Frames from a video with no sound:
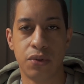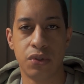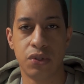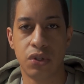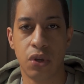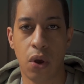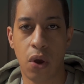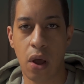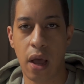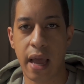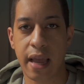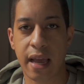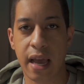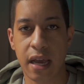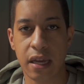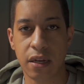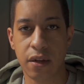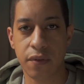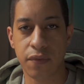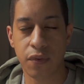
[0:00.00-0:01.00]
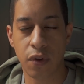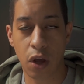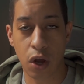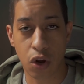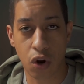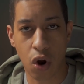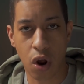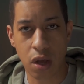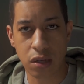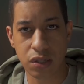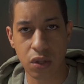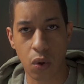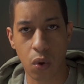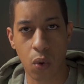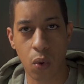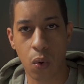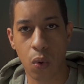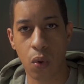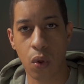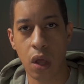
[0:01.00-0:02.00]
So I kind of, across the
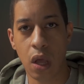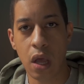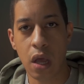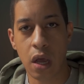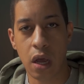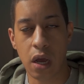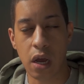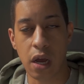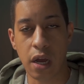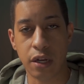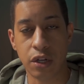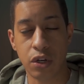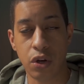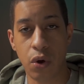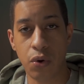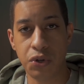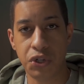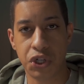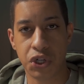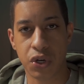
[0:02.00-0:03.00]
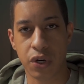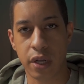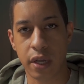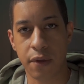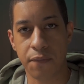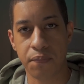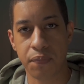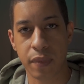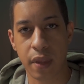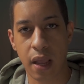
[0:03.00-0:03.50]
whole uh, node tree,